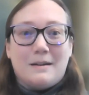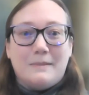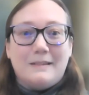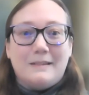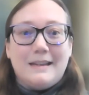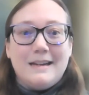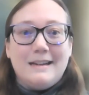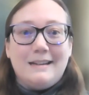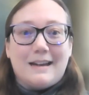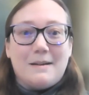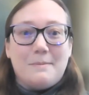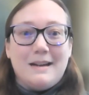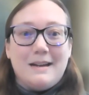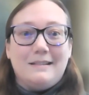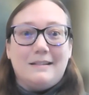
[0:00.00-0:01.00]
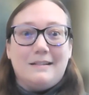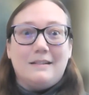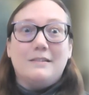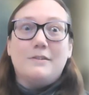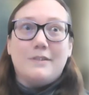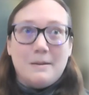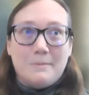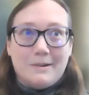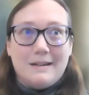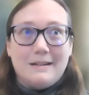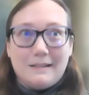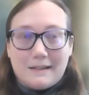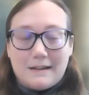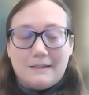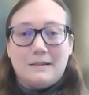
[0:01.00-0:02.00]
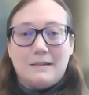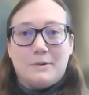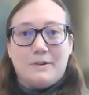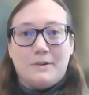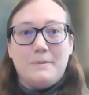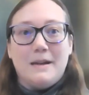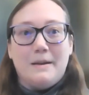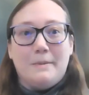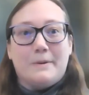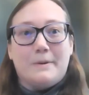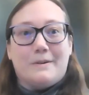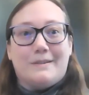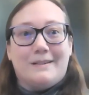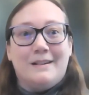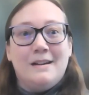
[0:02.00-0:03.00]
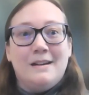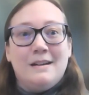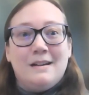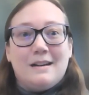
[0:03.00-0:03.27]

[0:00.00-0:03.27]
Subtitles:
So I think that makes it extremely accessible to people